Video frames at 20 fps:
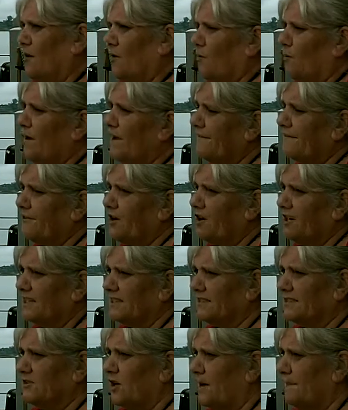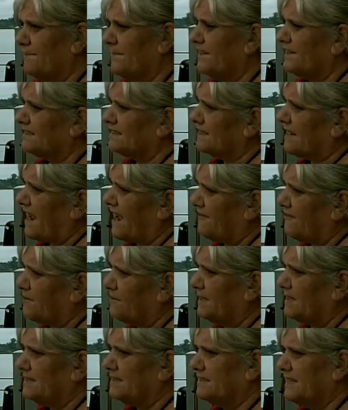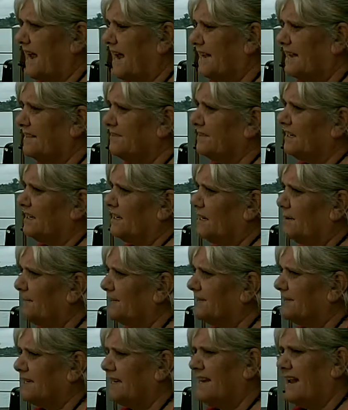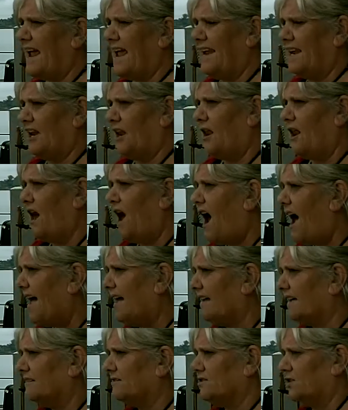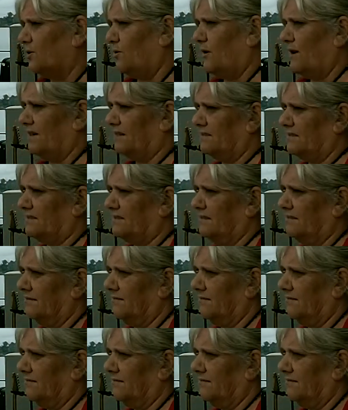We've got to stop these governments taking the liberty and lying to us.